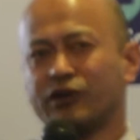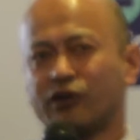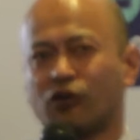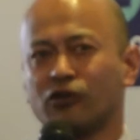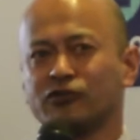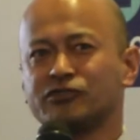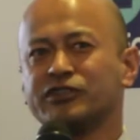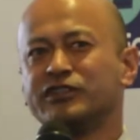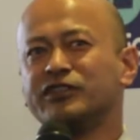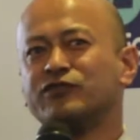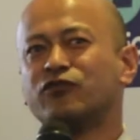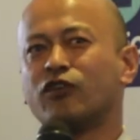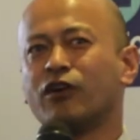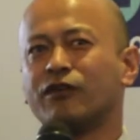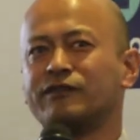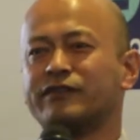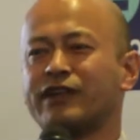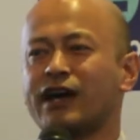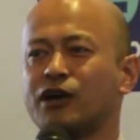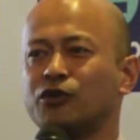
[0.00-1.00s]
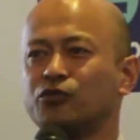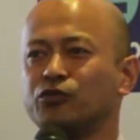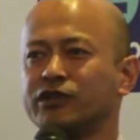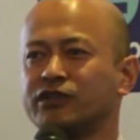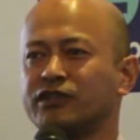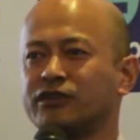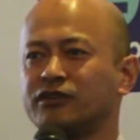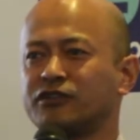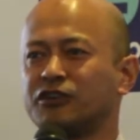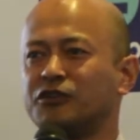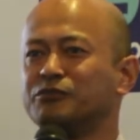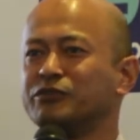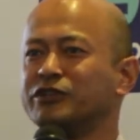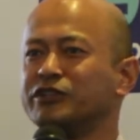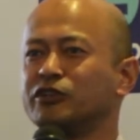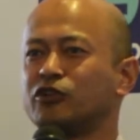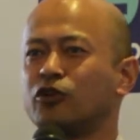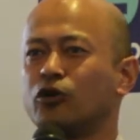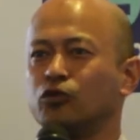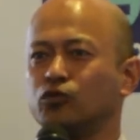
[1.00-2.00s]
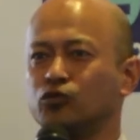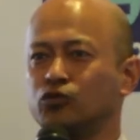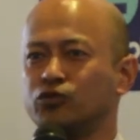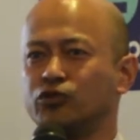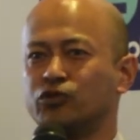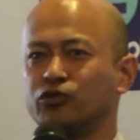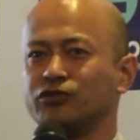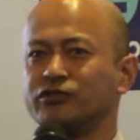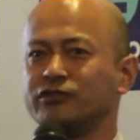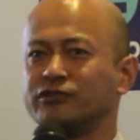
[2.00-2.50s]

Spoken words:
are also involved now with a company called Uno